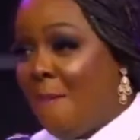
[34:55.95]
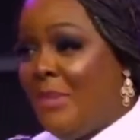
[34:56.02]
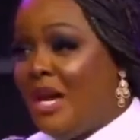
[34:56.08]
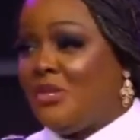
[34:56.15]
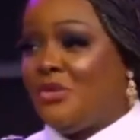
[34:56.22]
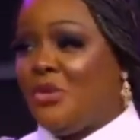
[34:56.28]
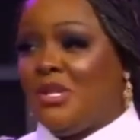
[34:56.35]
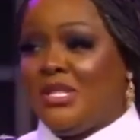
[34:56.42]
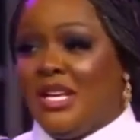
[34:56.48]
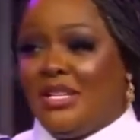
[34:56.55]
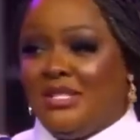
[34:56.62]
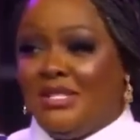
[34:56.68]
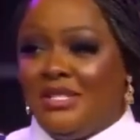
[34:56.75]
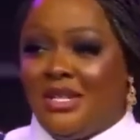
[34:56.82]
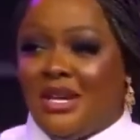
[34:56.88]
pastors are
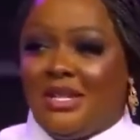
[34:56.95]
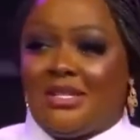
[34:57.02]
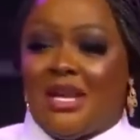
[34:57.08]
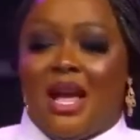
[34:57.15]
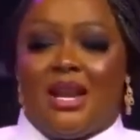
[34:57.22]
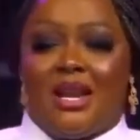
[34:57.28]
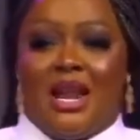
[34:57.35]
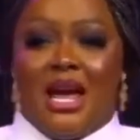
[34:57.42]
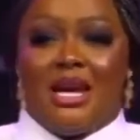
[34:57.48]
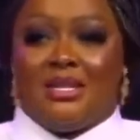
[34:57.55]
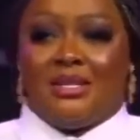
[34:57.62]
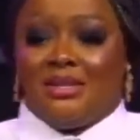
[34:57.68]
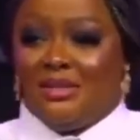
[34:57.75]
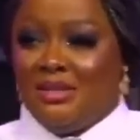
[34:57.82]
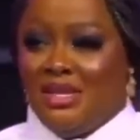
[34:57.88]
teachers, are
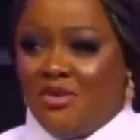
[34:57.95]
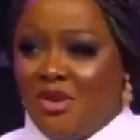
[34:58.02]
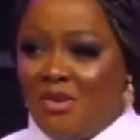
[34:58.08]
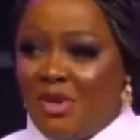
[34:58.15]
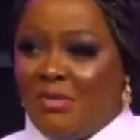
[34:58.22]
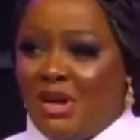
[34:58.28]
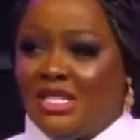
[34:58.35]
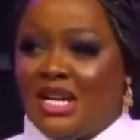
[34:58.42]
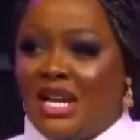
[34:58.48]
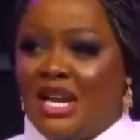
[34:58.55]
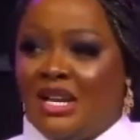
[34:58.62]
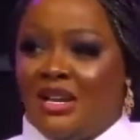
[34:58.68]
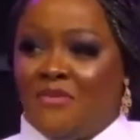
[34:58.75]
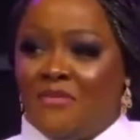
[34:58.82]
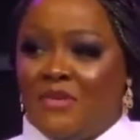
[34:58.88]
nice. They want mama
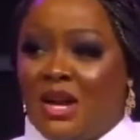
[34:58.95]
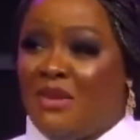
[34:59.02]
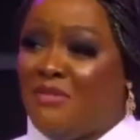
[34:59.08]
shalaye fun.